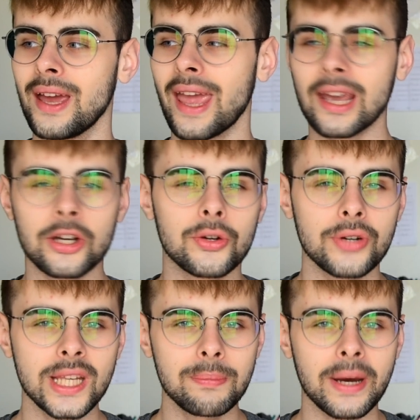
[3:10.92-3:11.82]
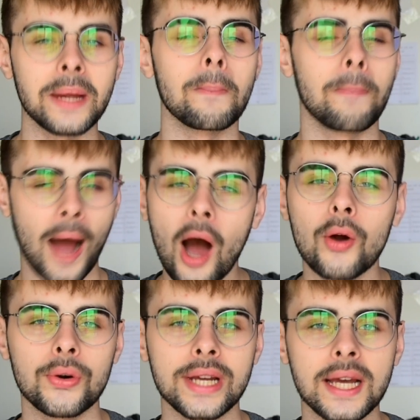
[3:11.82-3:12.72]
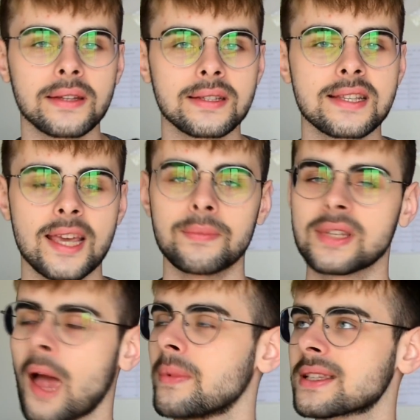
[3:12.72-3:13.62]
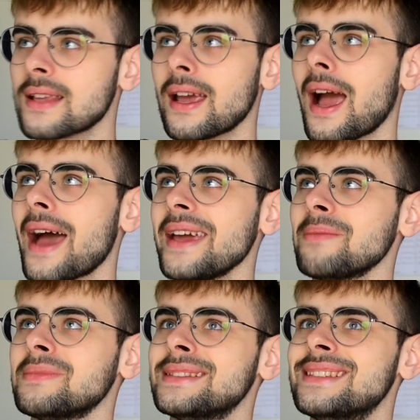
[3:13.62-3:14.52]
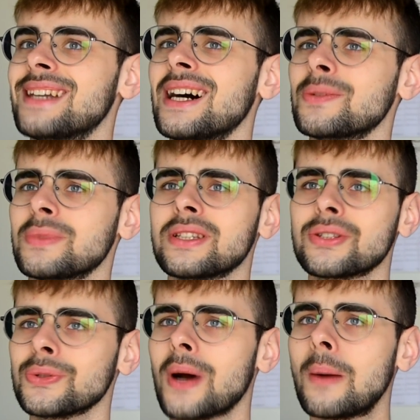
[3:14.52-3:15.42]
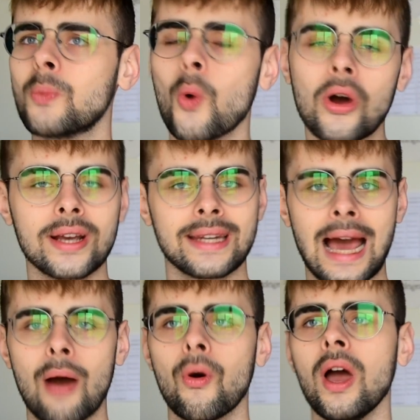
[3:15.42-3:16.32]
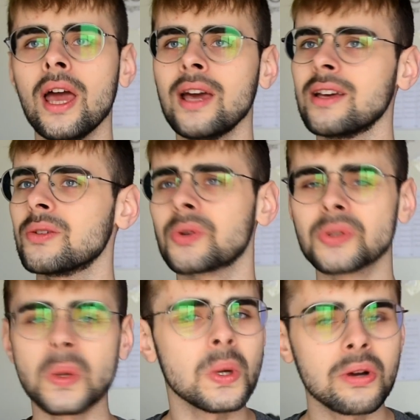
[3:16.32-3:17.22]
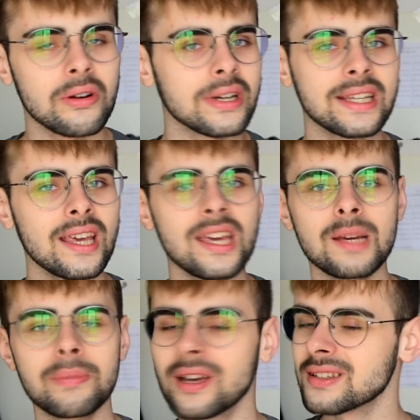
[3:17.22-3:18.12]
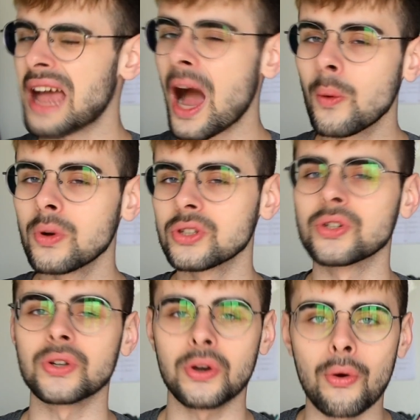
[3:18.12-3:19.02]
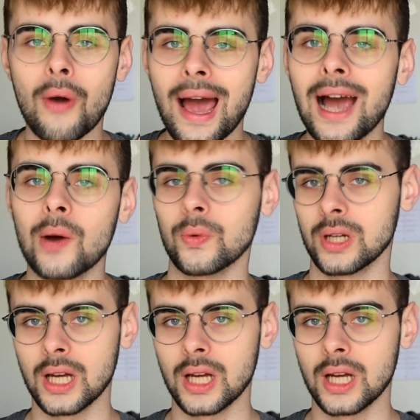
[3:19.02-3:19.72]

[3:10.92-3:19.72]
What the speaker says: angry but empowering at the same time. It's like, I am done with you. I'm walking out. You're no longer a king because I was your crown.